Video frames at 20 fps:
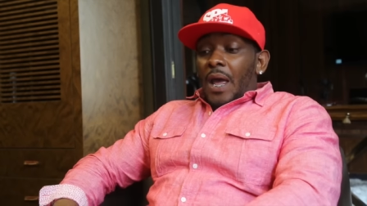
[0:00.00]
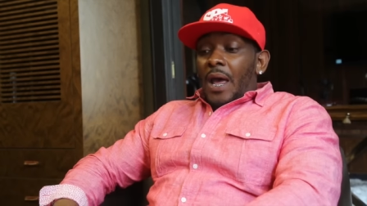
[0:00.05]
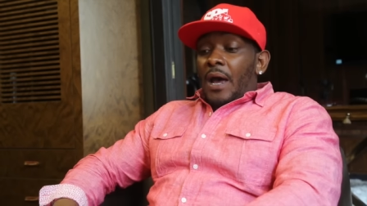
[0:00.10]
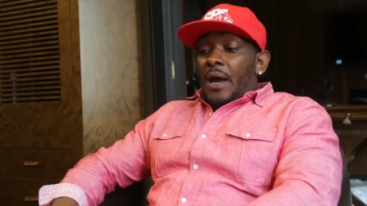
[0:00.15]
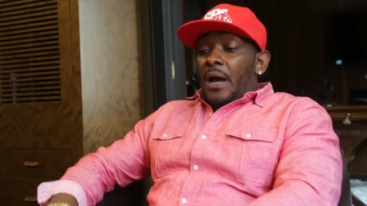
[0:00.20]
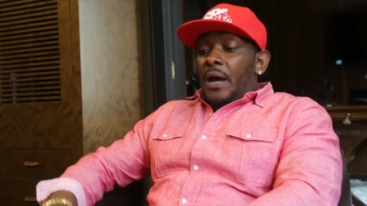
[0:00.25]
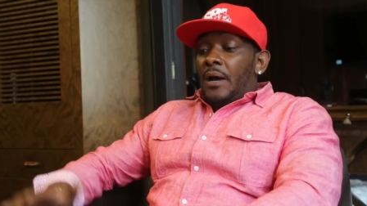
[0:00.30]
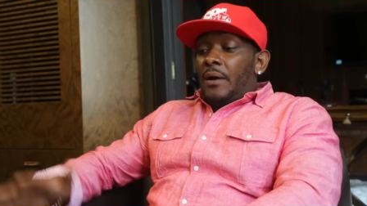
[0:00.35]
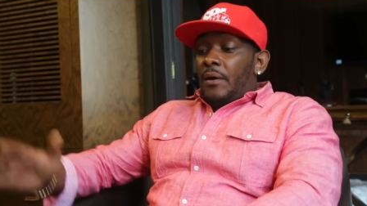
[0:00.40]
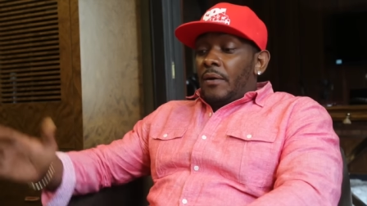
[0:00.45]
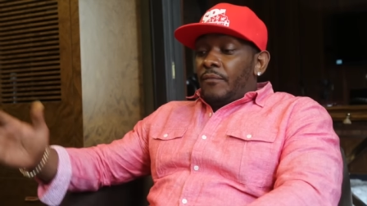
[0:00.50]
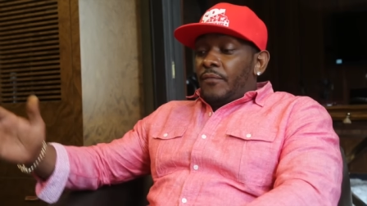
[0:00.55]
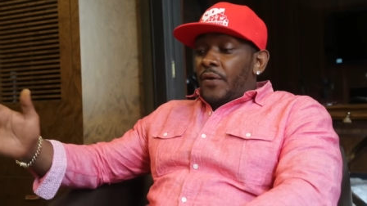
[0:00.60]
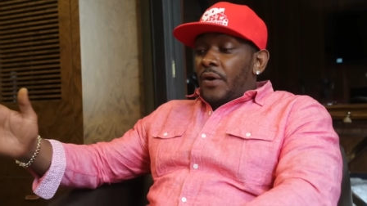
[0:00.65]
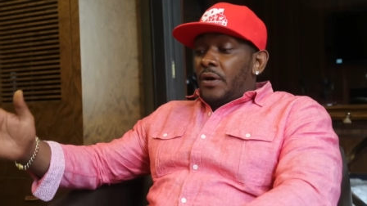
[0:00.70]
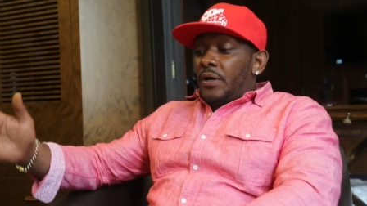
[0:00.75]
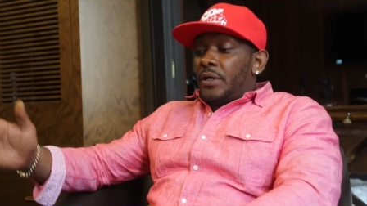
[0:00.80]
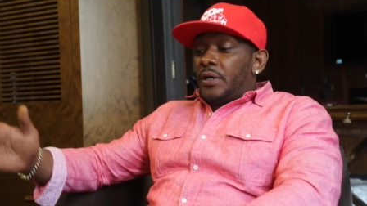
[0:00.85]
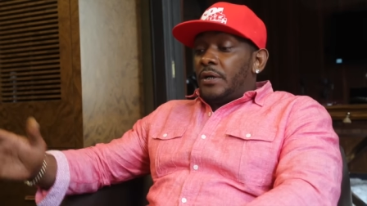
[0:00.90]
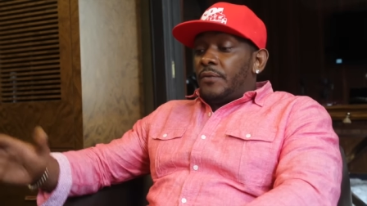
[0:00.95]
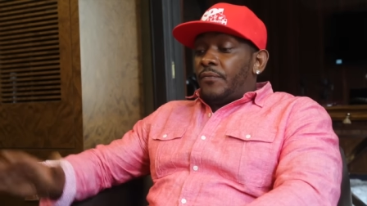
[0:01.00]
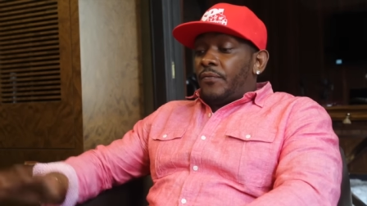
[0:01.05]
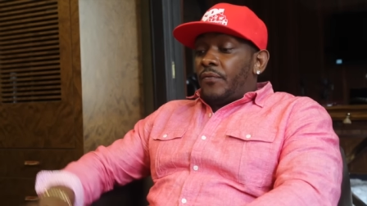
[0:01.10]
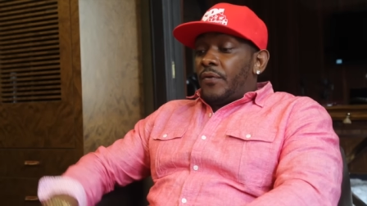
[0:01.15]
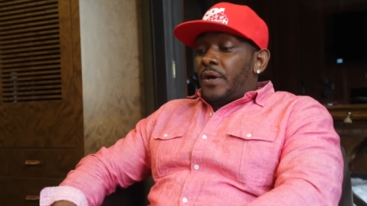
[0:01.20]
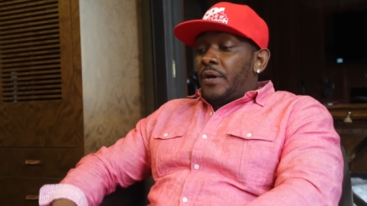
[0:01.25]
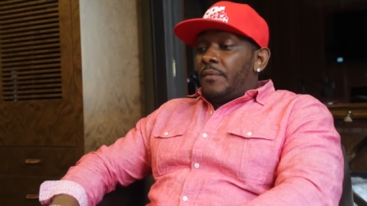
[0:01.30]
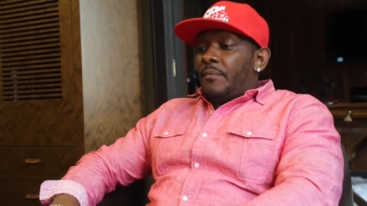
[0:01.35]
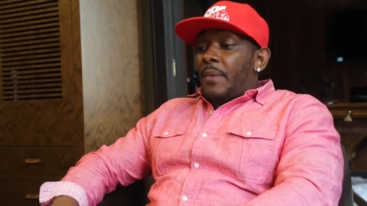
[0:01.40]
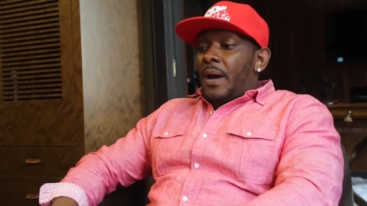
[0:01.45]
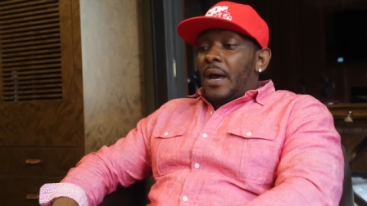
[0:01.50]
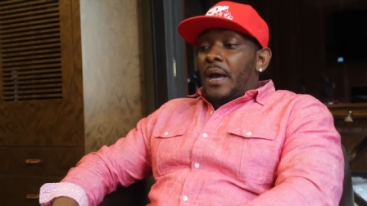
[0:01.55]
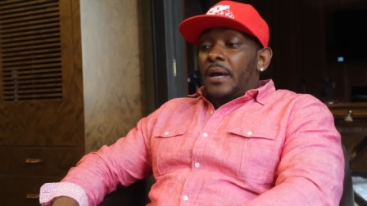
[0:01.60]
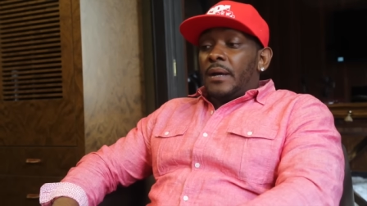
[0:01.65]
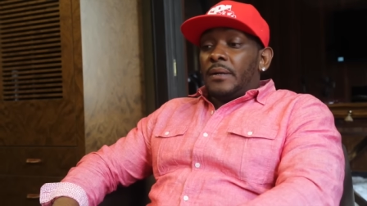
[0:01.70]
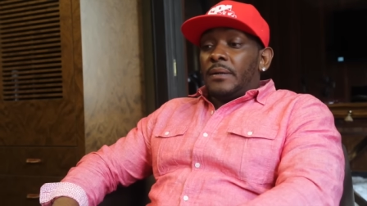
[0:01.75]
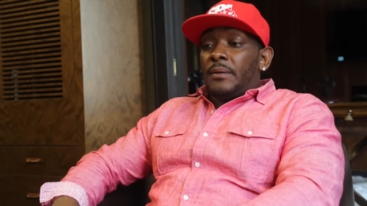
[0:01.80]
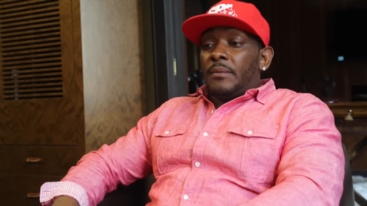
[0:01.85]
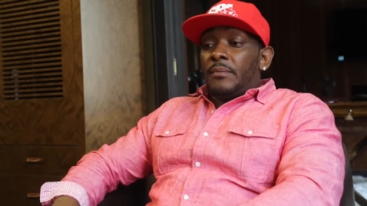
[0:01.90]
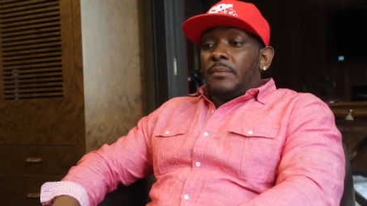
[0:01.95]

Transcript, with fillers: a uh, very good friend of mine,